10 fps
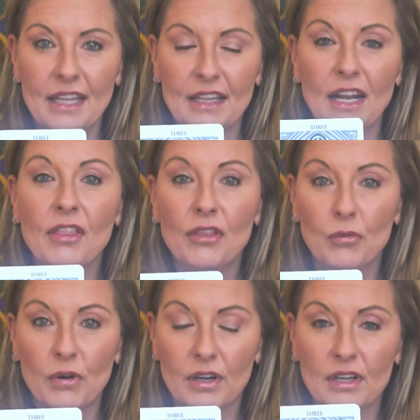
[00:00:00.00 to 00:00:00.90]
in the
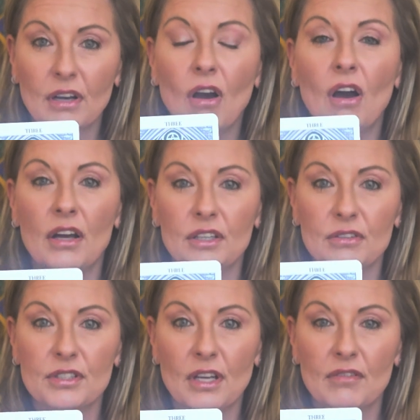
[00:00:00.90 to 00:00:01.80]
work on
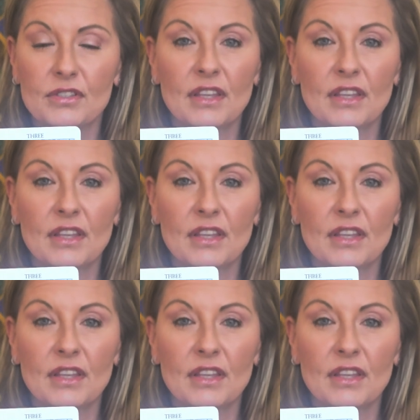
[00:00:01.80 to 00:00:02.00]
yourselves.